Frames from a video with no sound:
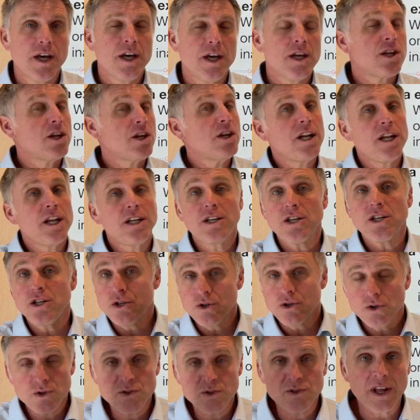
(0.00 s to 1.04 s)
you need to
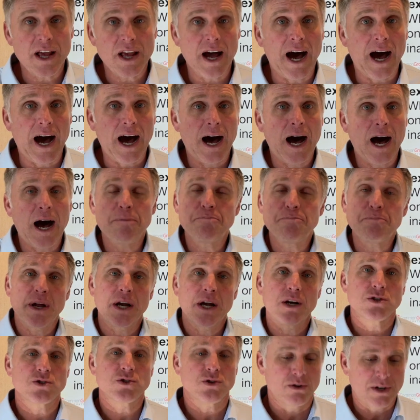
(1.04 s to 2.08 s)
use the a
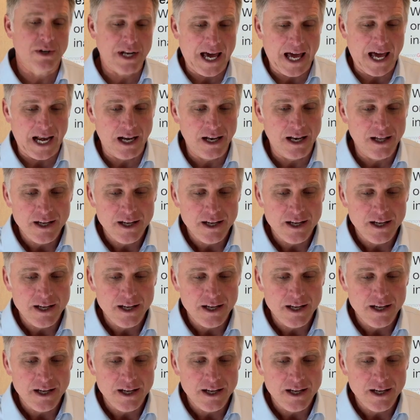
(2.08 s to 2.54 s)
personal.